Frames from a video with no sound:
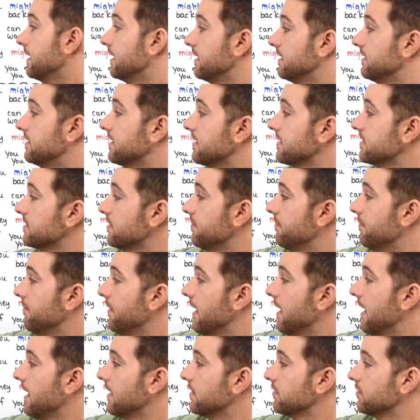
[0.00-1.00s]
It doesn't
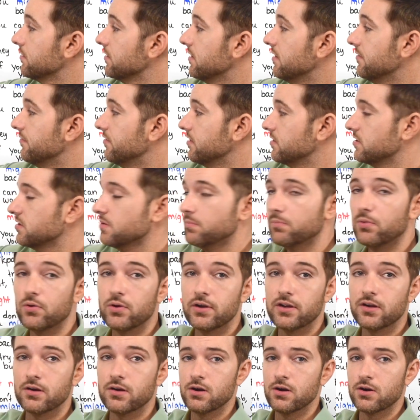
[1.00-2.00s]
matter if it's a
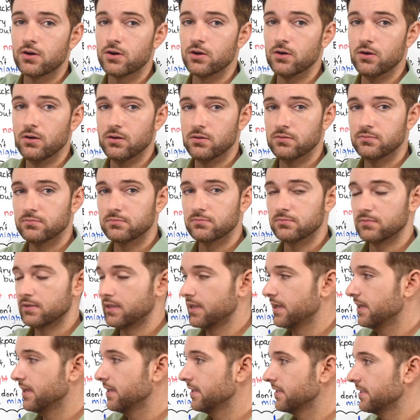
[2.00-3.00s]
boy a girl,
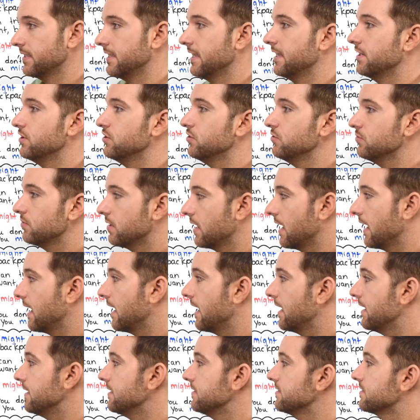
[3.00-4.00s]
okay? Can you
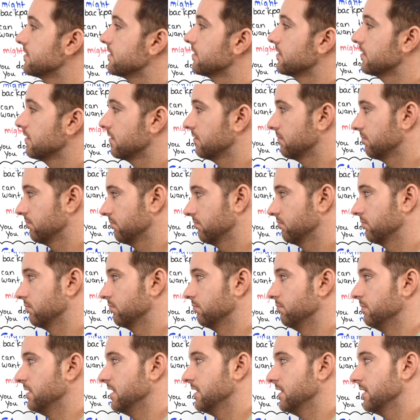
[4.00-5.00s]
guys,
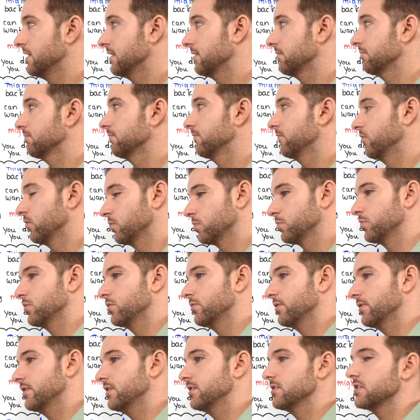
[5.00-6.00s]
meaning for
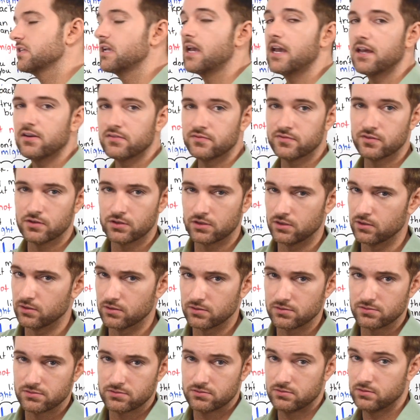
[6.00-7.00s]
boys and for
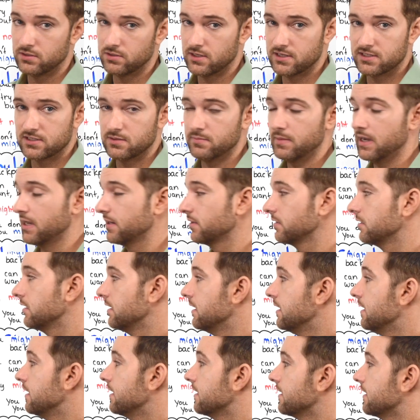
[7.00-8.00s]
girls, doesn't matter.
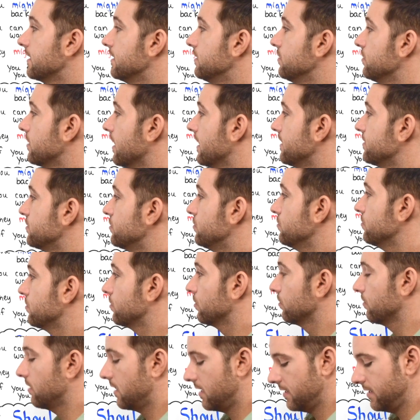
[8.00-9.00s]
Can you guys do
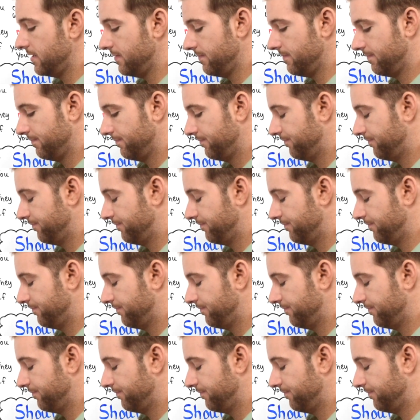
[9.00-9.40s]
karate?